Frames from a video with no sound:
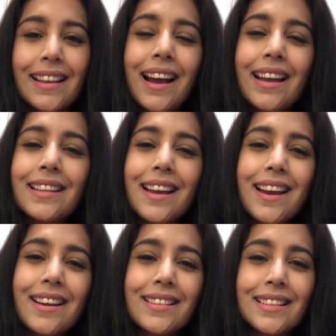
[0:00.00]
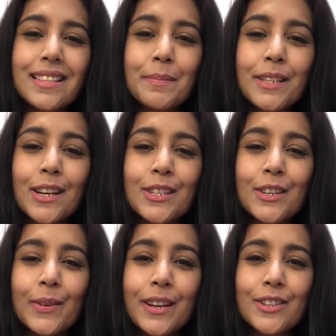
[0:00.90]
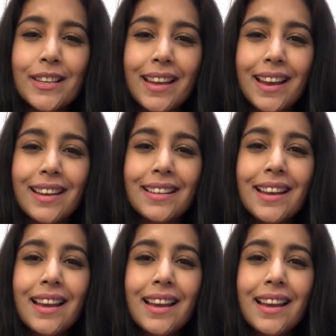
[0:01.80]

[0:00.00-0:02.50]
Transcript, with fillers: Hi there, it's me, Dr. Qureshi again.